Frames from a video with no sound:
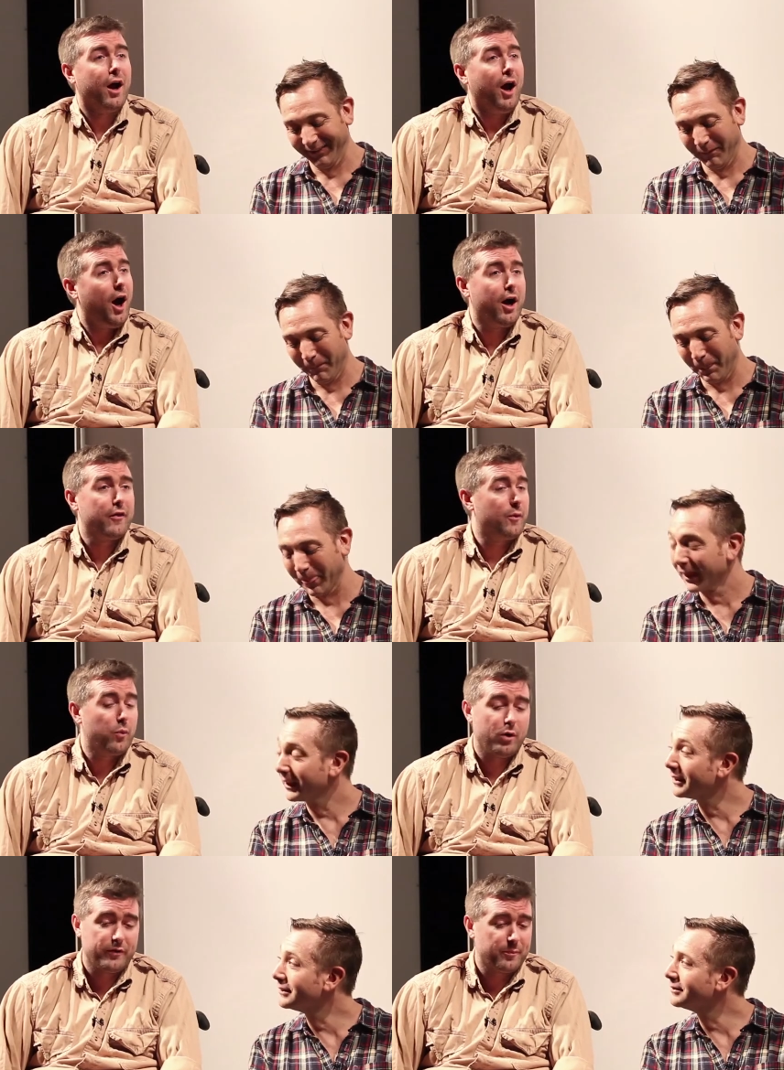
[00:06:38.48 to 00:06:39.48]
Speaker 1: Uh, the,
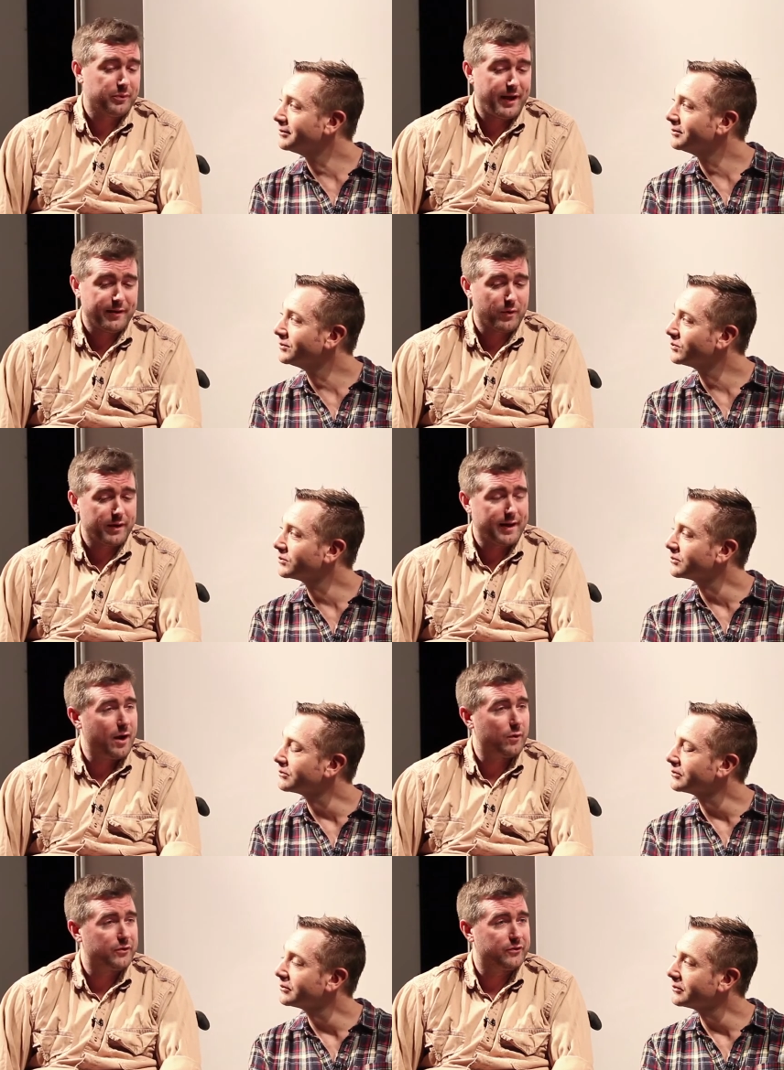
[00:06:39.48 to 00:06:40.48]
well, the plan right now
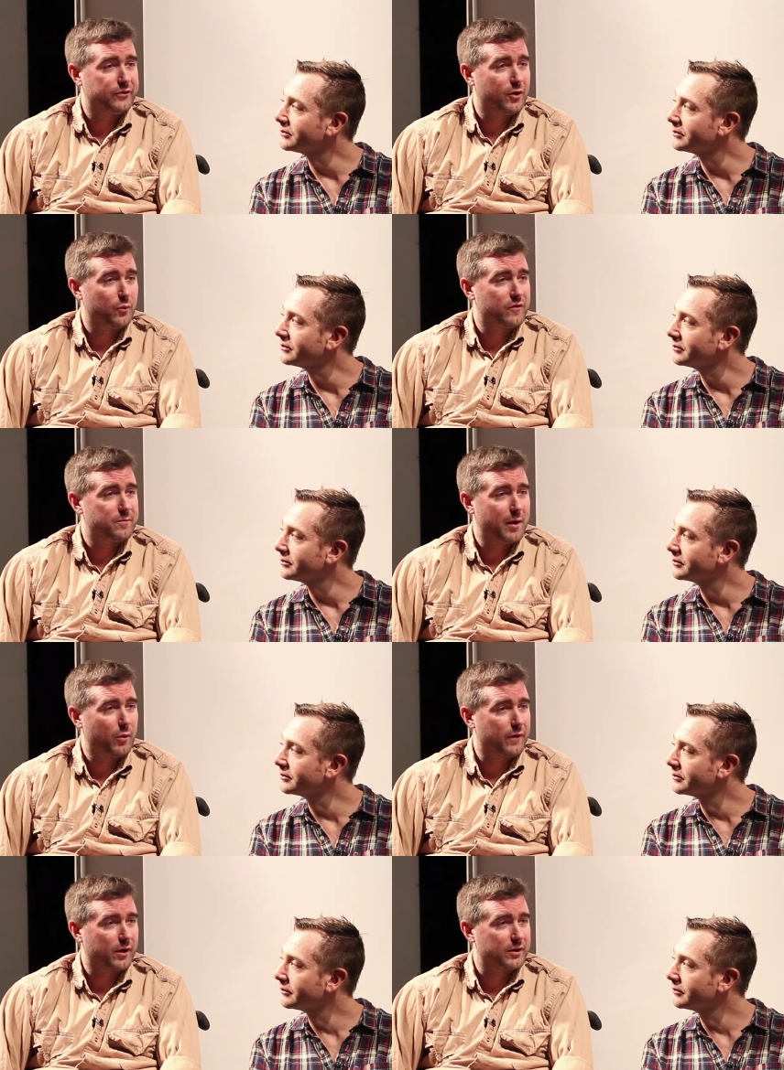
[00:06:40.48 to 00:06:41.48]
is, you know, we've met with
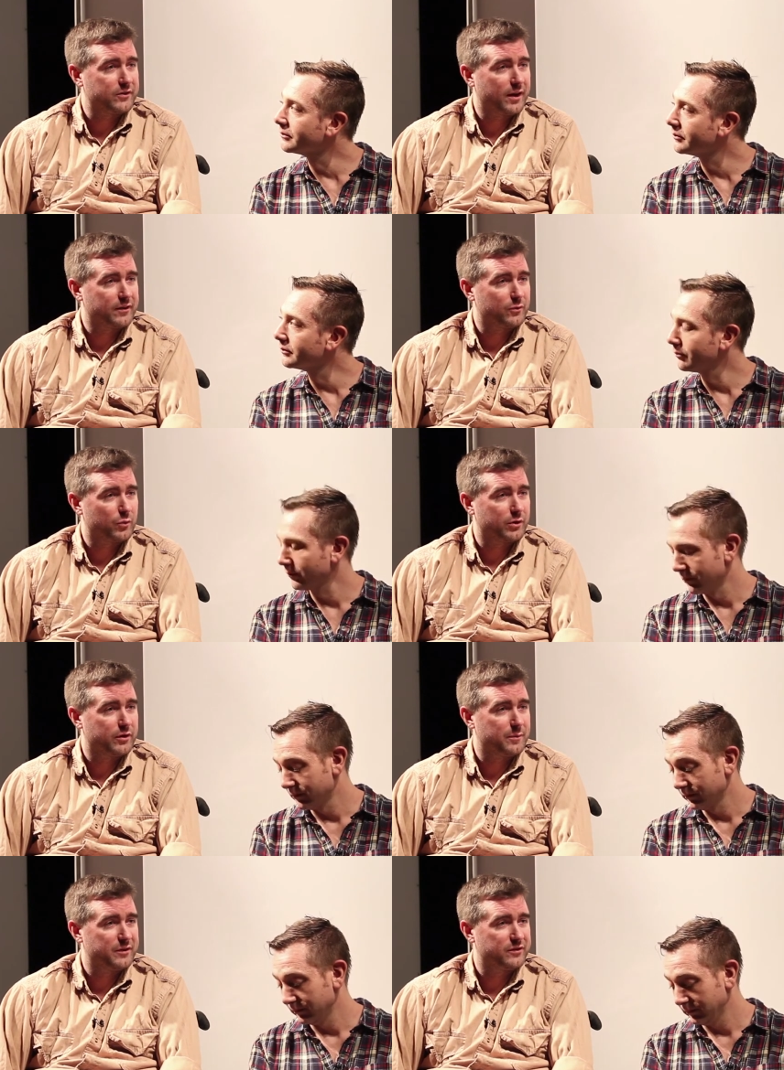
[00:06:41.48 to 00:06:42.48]
architects and we're going to
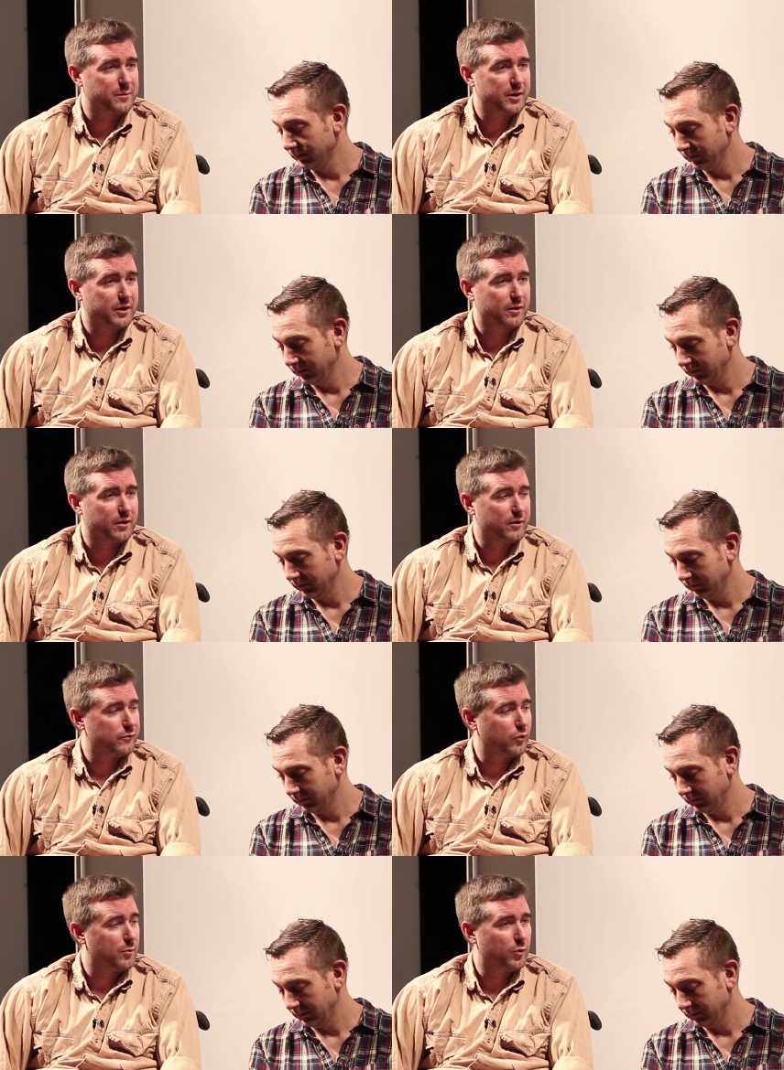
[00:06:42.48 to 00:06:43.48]
be submitting a, a,
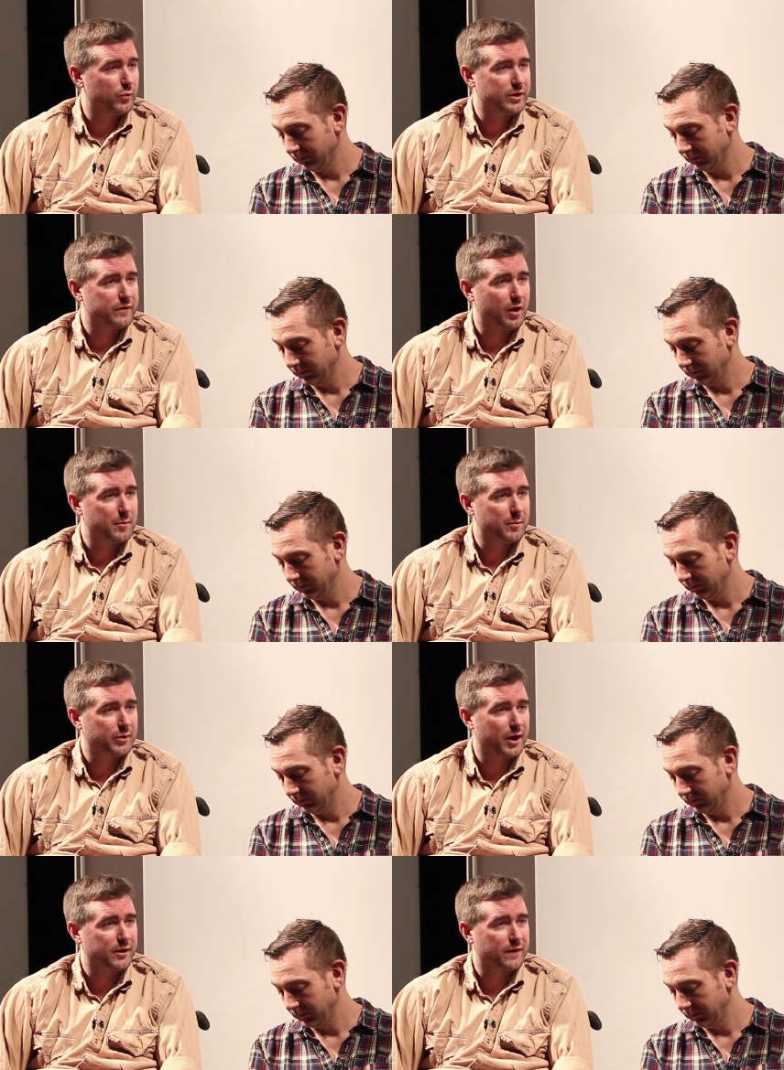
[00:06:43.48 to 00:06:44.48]
formal redevelopment
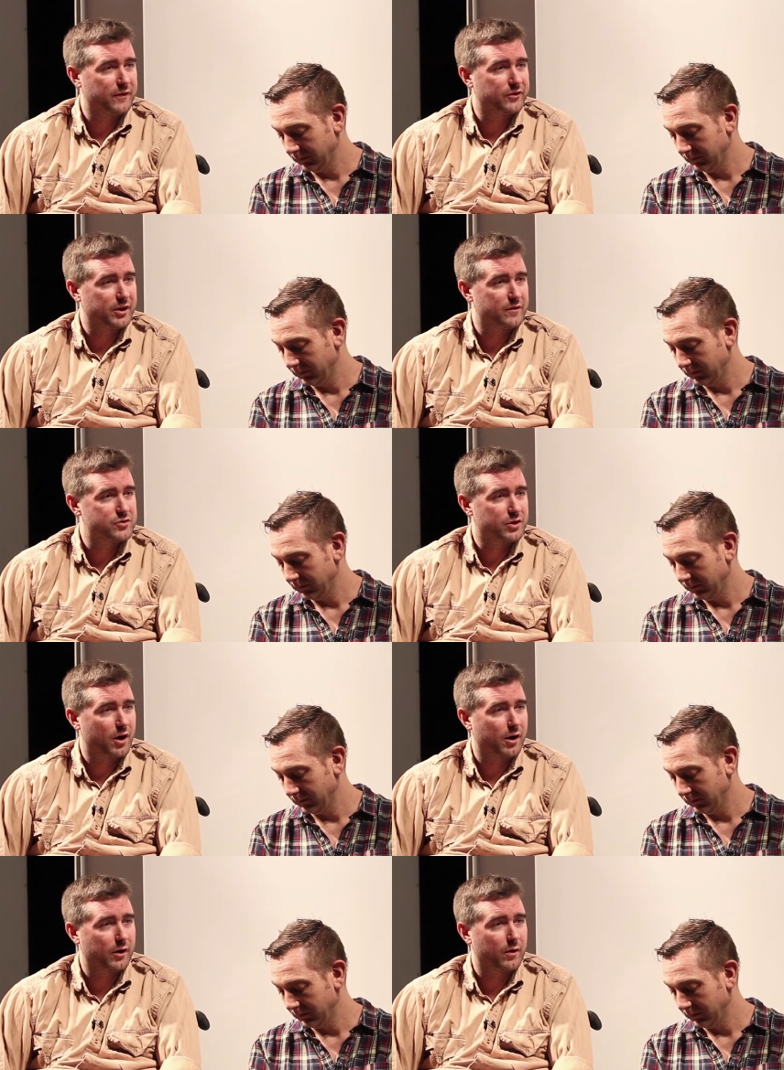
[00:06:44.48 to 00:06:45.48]
plan to the city of
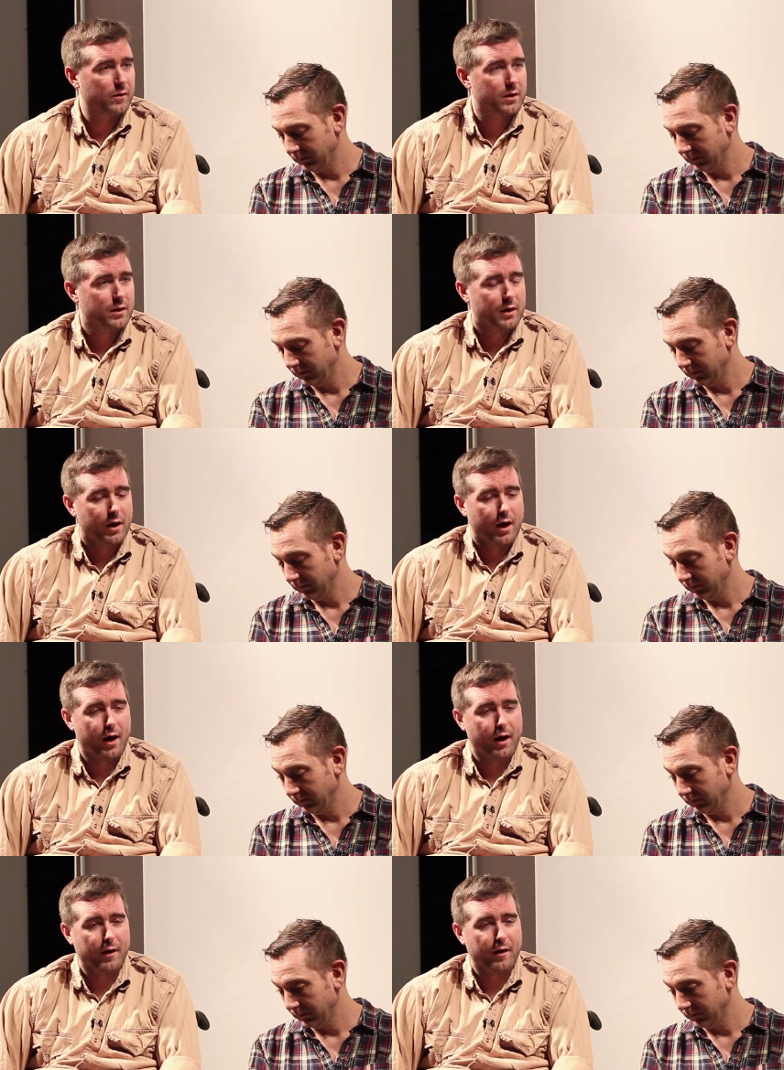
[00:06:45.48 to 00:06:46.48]
Chicago.
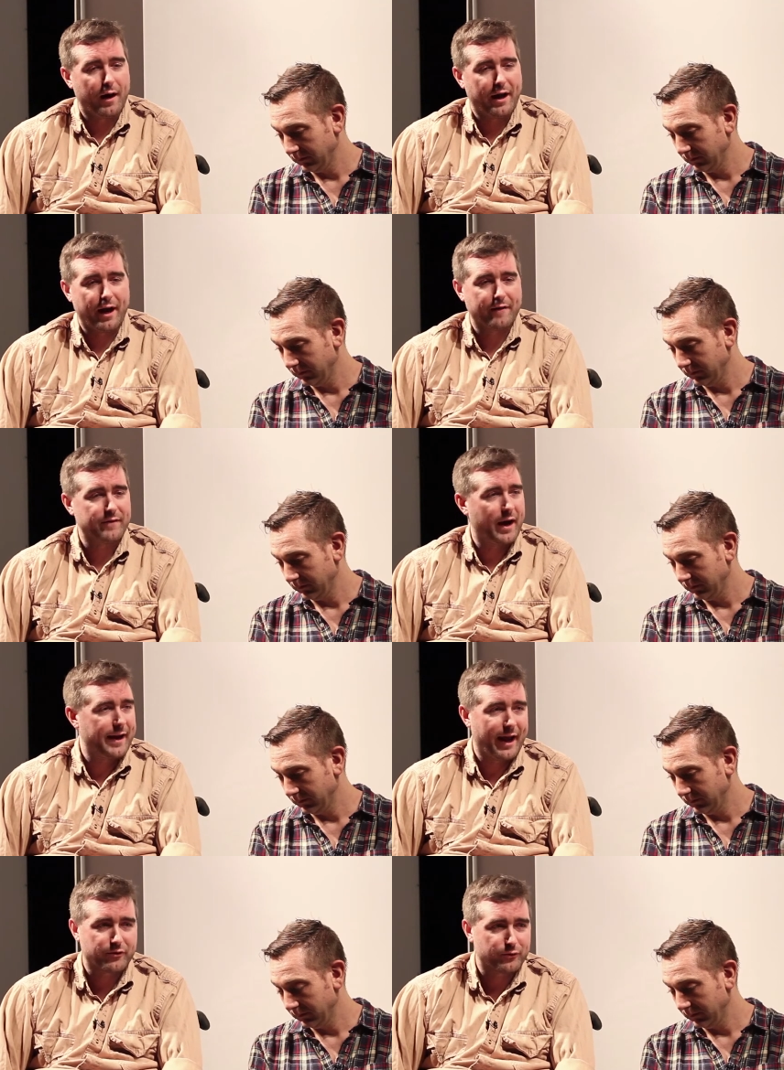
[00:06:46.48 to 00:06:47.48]
Uh, I, have not
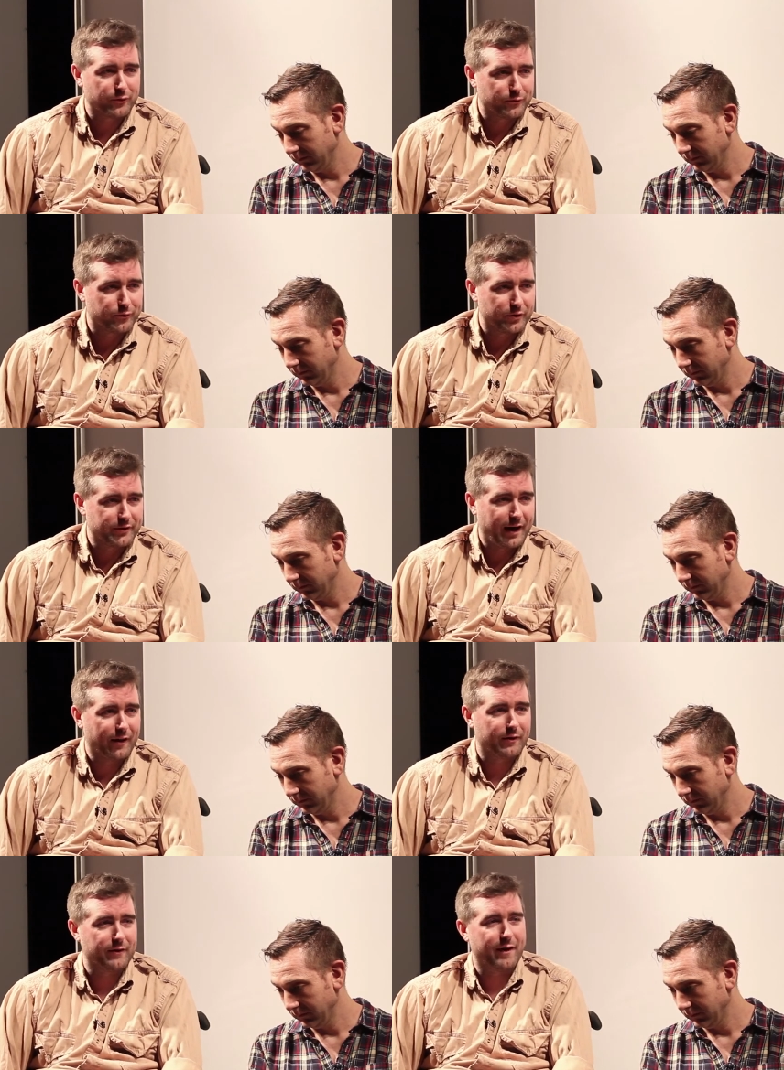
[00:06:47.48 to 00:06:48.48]
asked for it for a
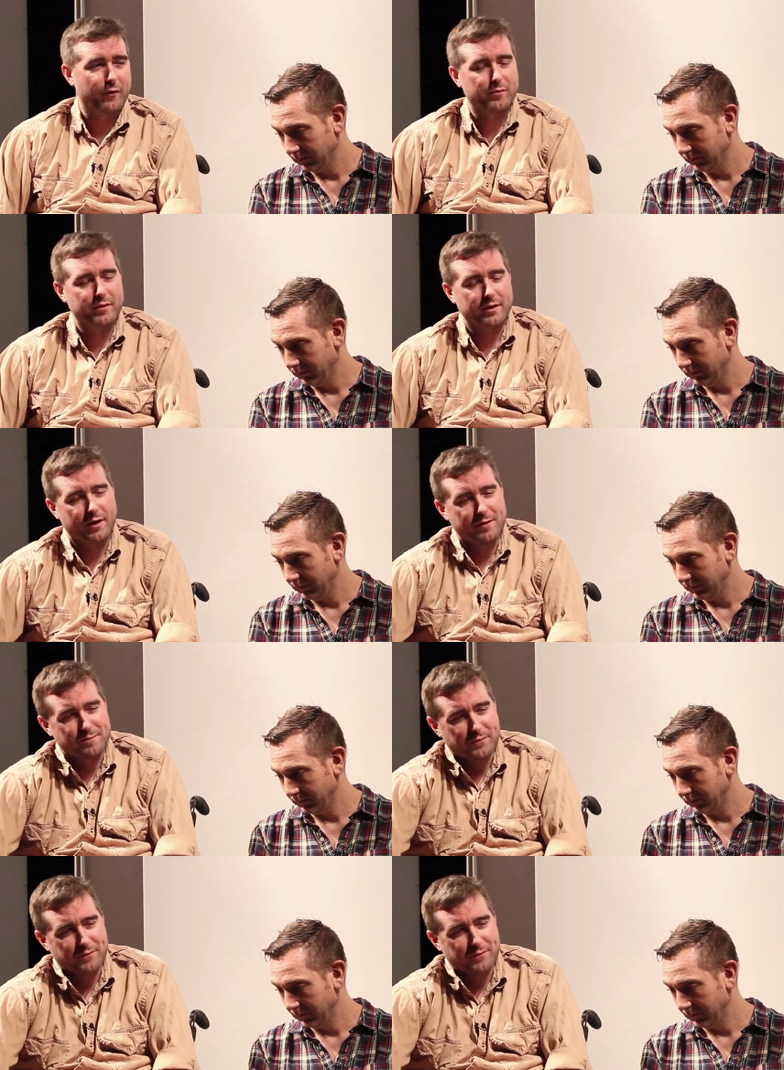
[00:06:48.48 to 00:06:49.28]
dollar. That would be um,